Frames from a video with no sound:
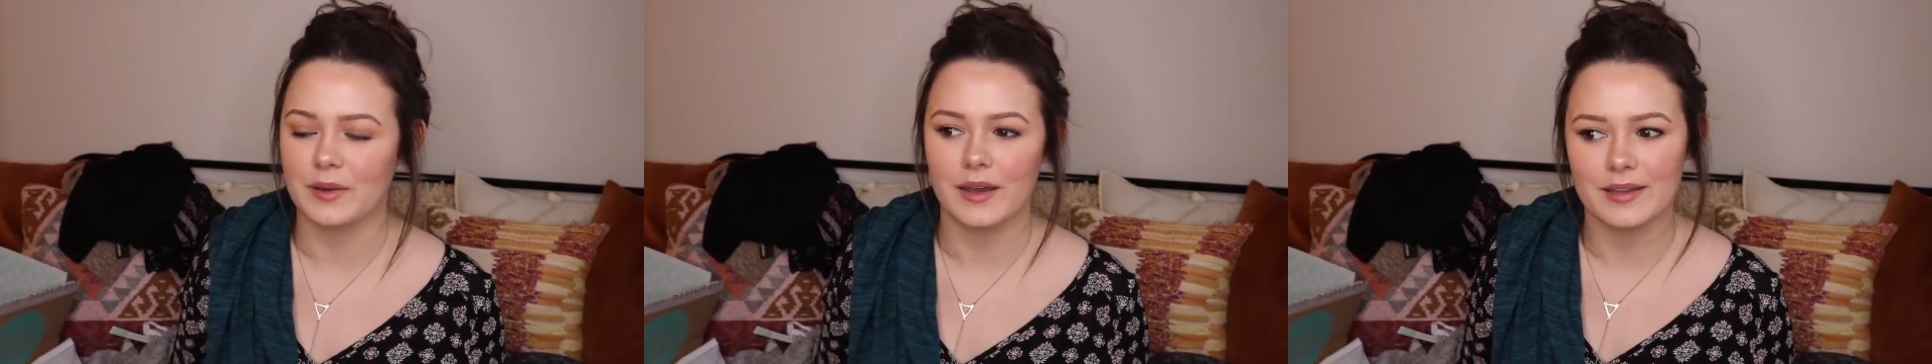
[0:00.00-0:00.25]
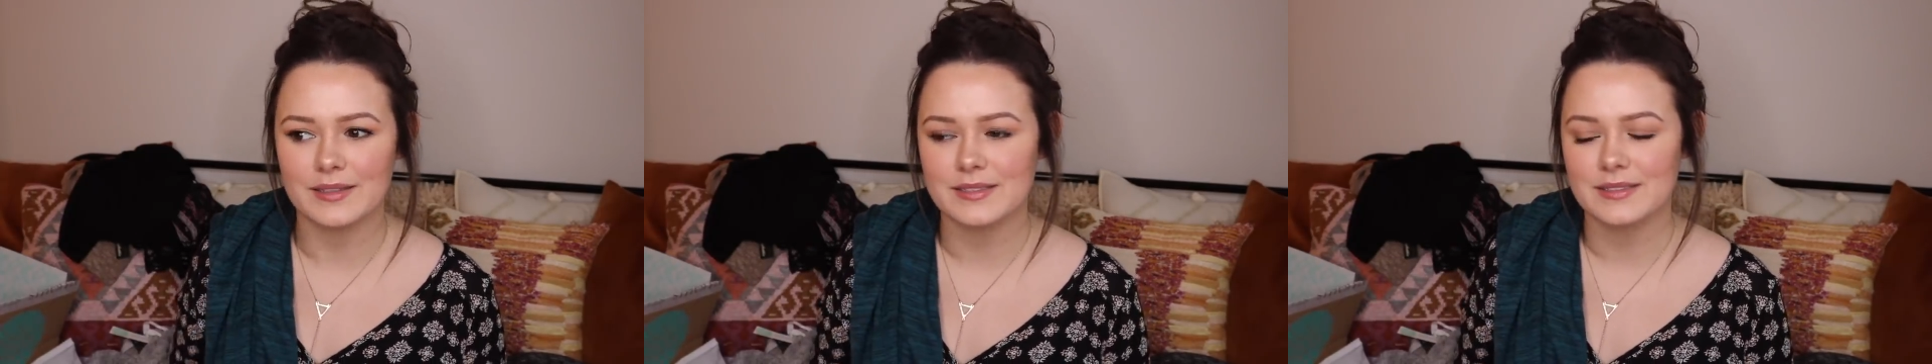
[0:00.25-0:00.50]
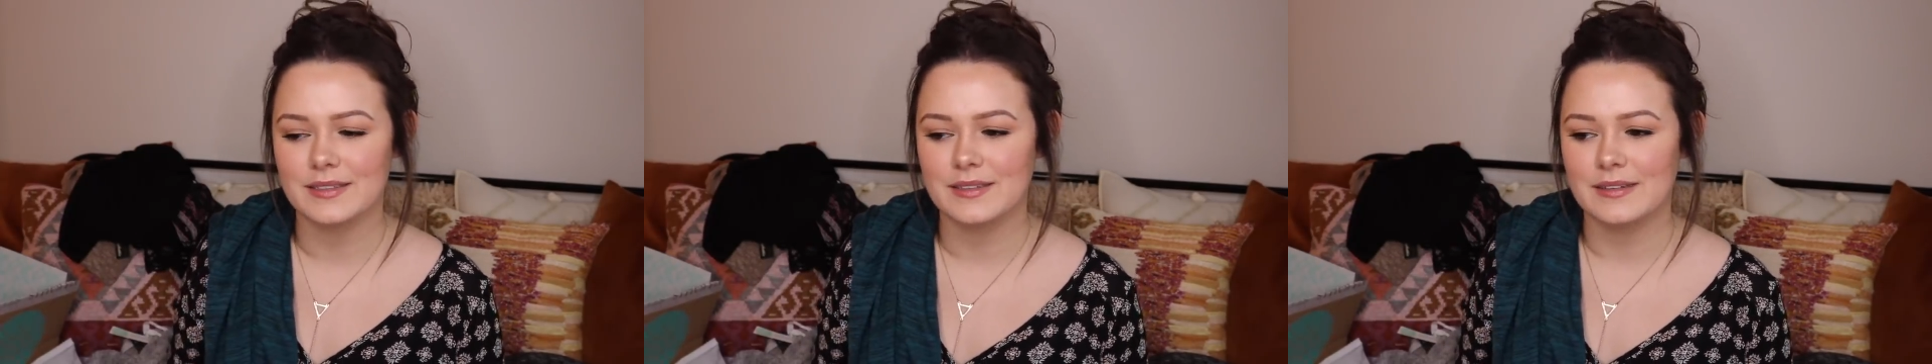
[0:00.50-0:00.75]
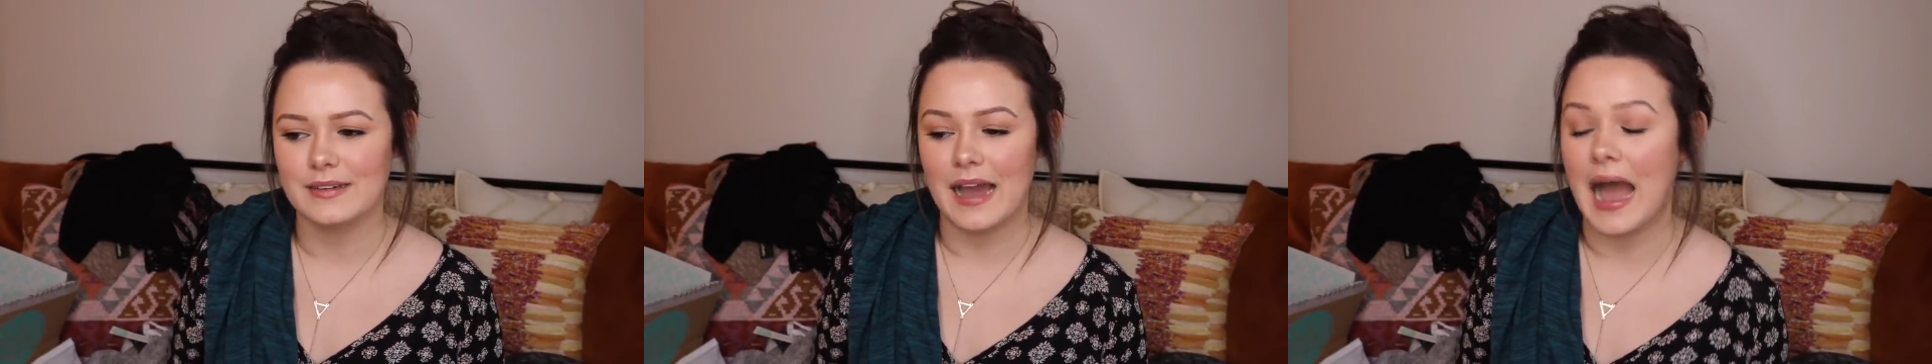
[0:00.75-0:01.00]
But
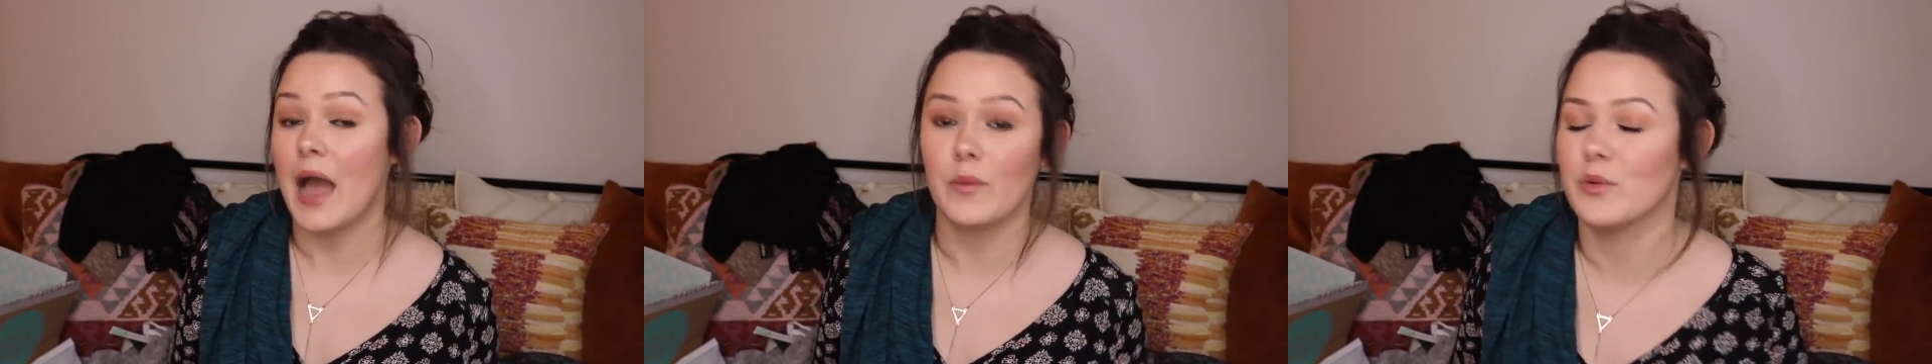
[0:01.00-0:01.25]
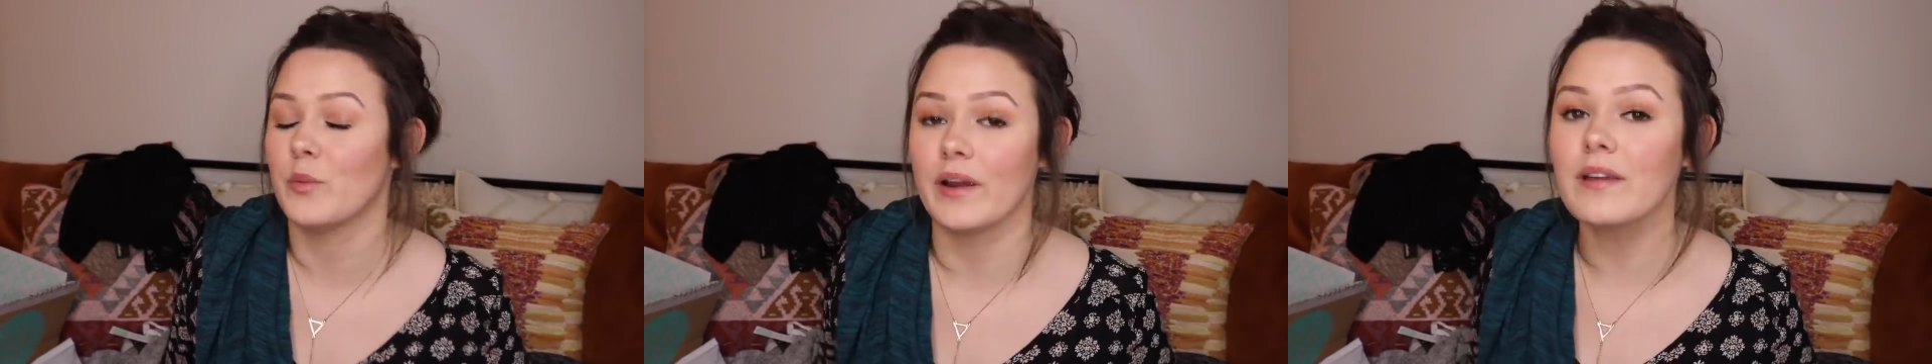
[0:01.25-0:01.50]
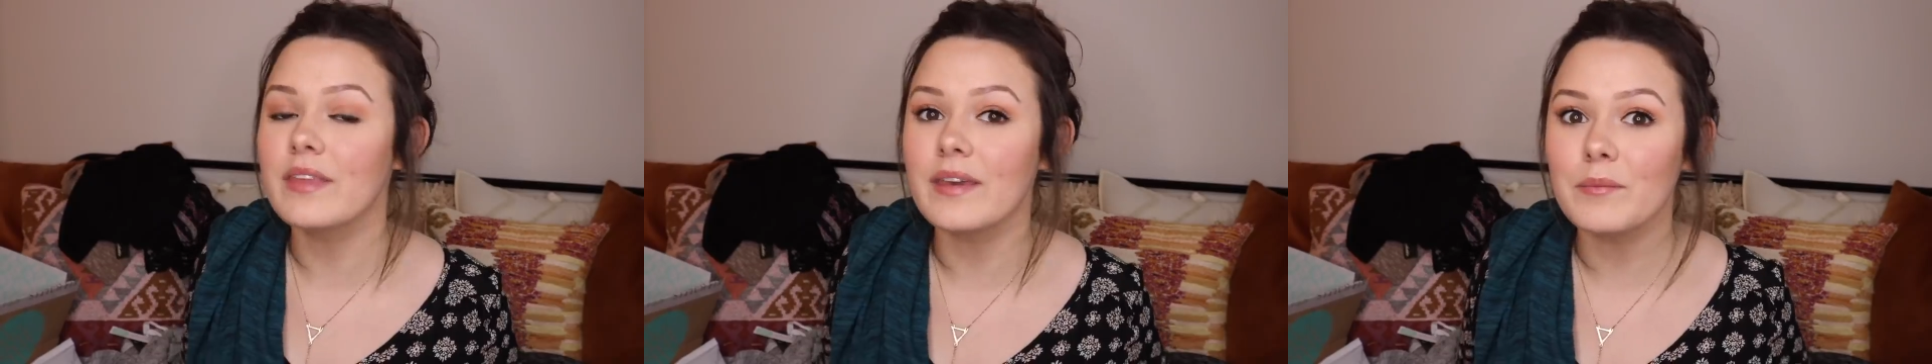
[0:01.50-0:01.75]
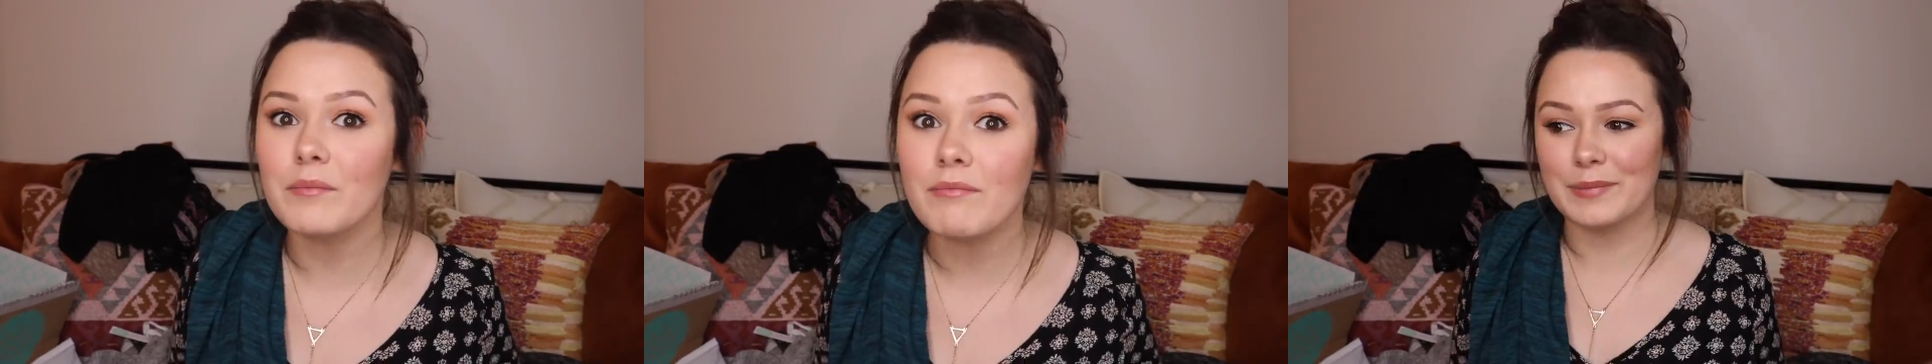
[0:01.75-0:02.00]
I would wear
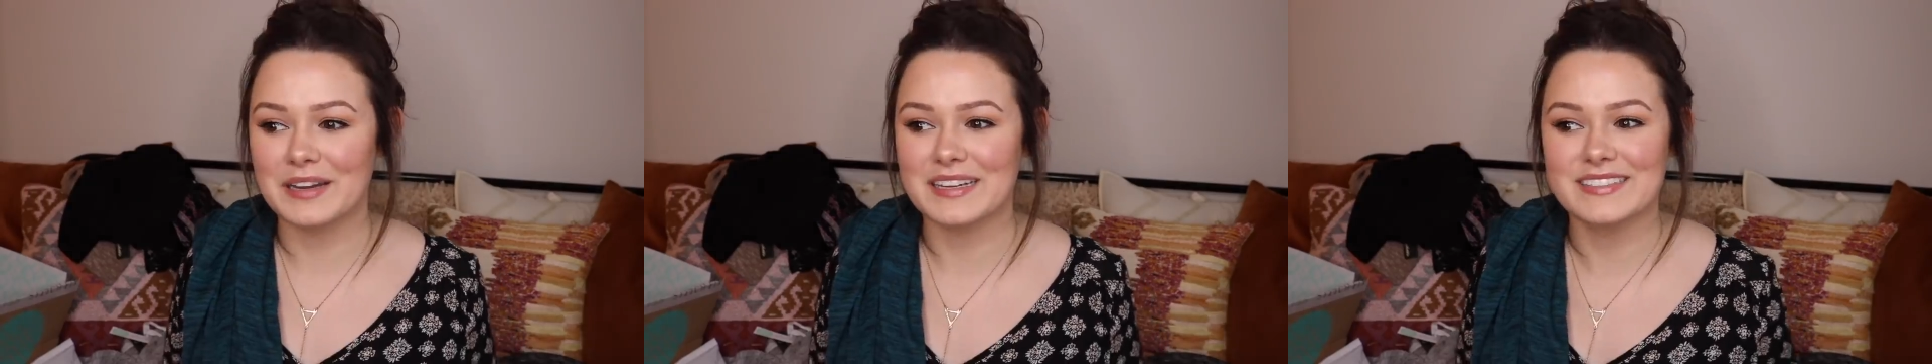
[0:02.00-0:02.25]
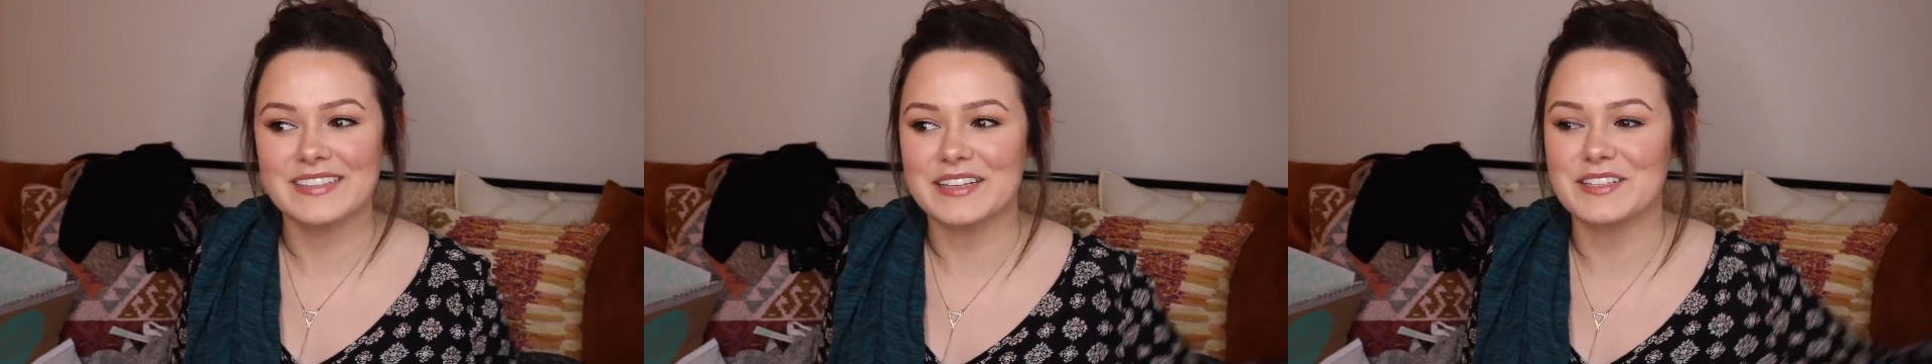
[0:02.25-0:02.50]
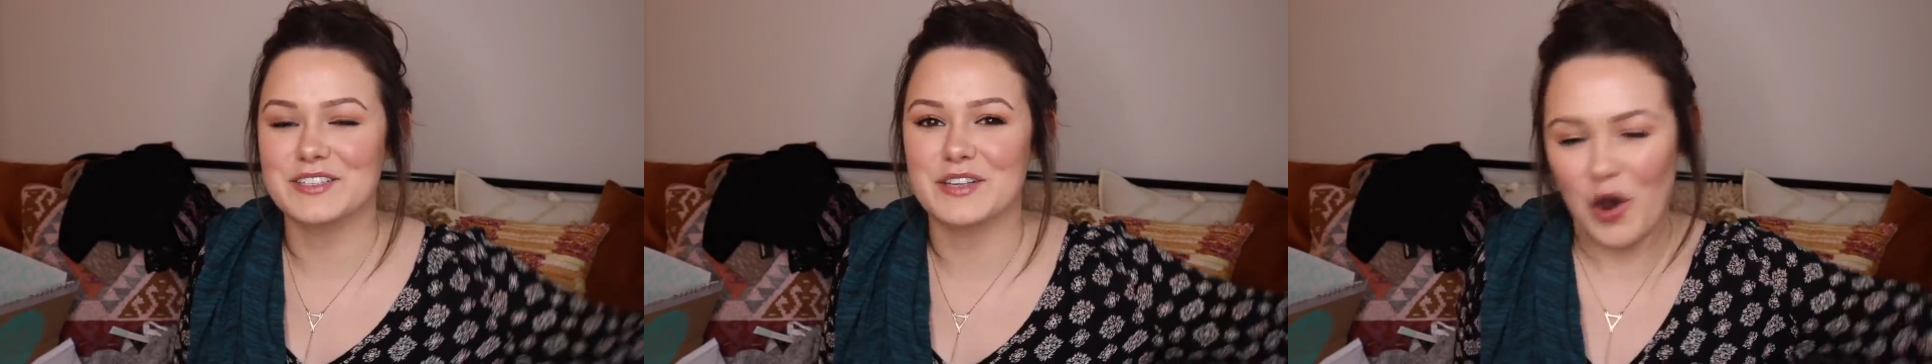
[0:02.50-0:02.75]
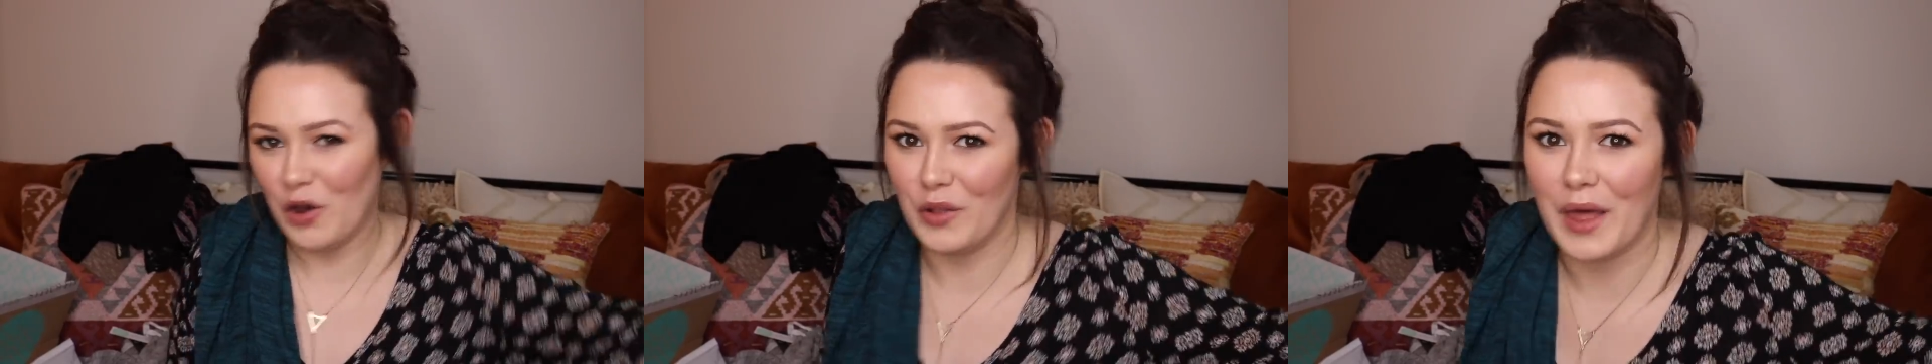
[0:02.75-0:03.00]
them because that's
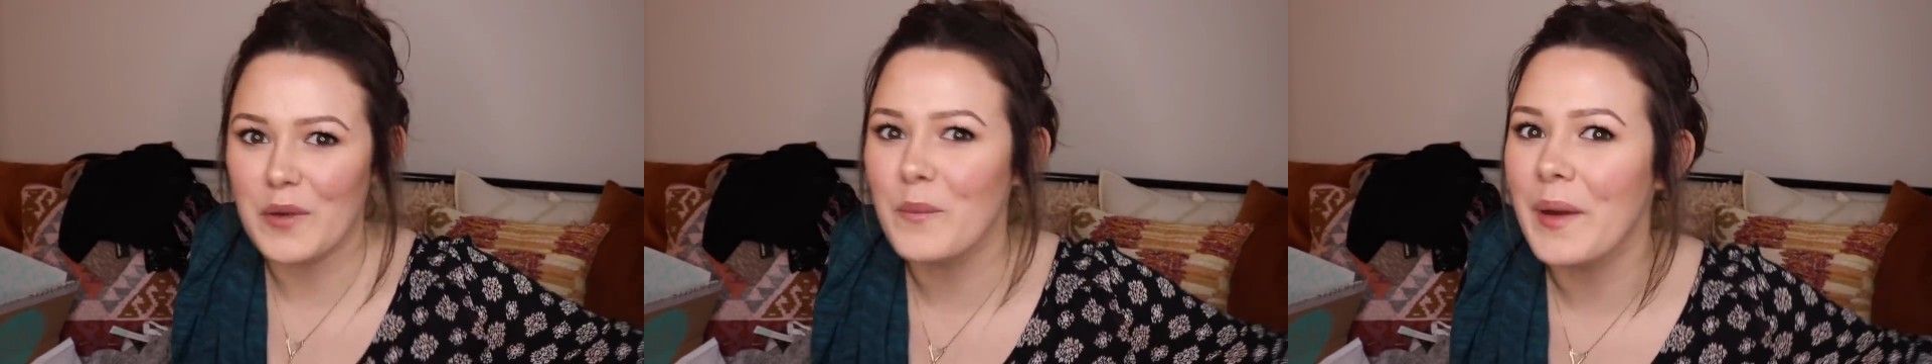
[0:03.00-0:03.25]
all I